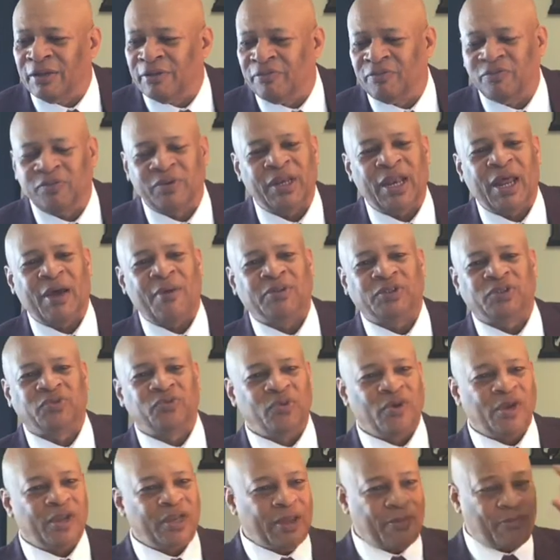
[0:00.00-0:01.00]
when I was
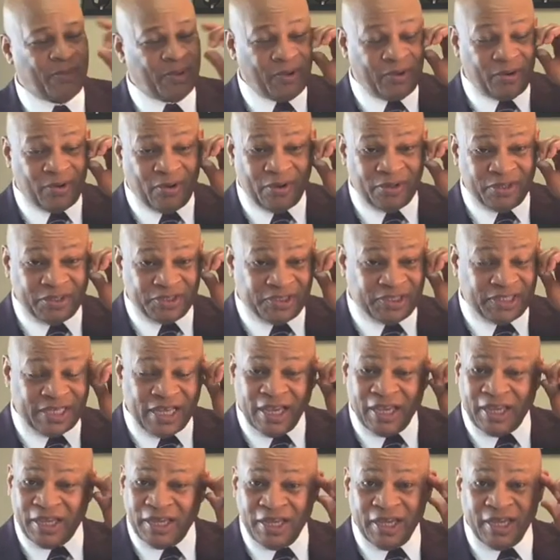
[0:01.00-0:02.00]
growing up, a girl used to
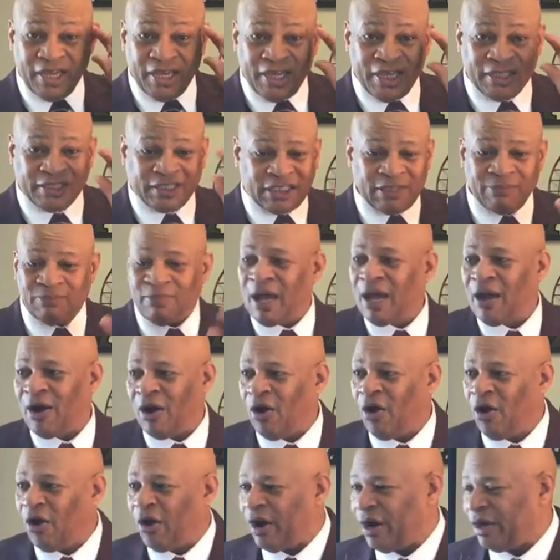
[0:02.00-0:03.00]
say, It's in my
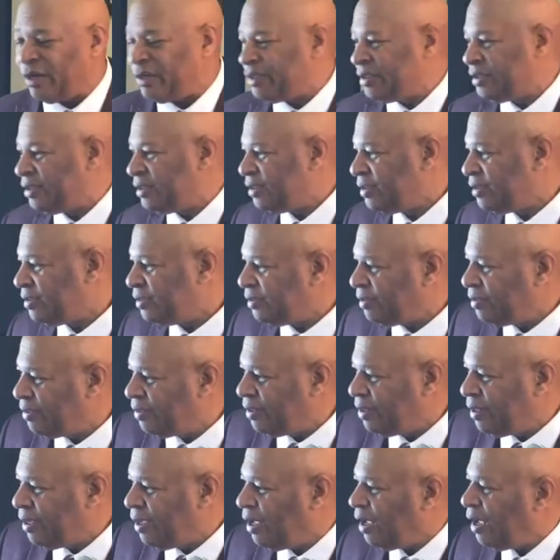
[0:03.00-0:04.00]
heart,
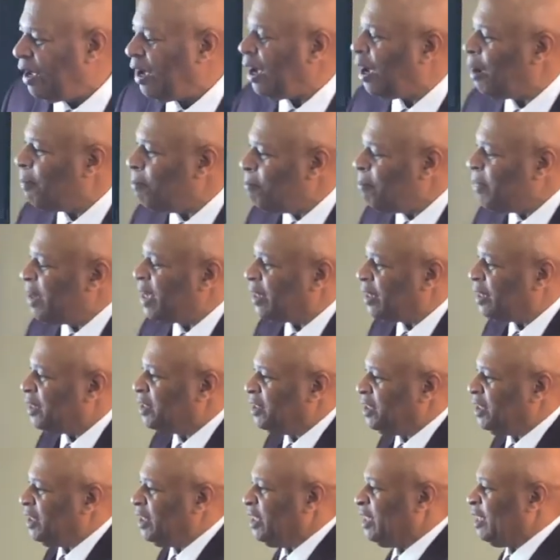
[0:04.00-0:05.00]
a
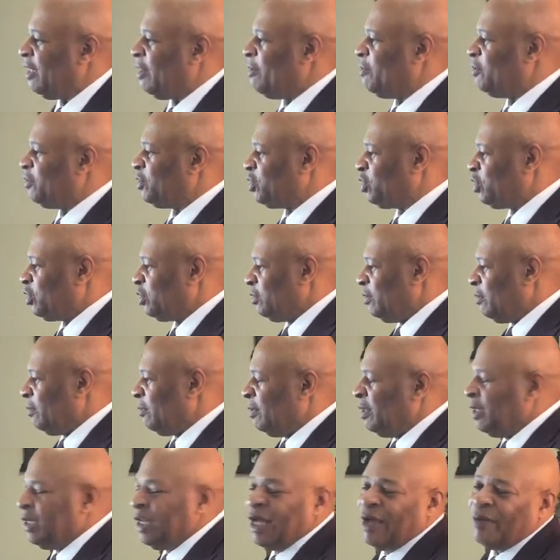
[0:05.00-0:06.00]
melody of
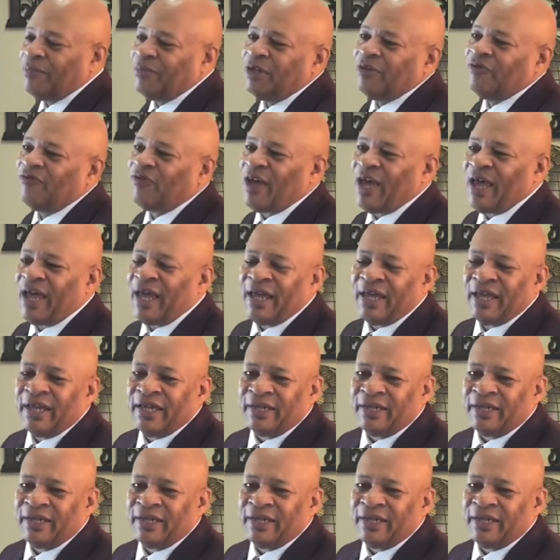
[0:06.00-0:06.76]
love divine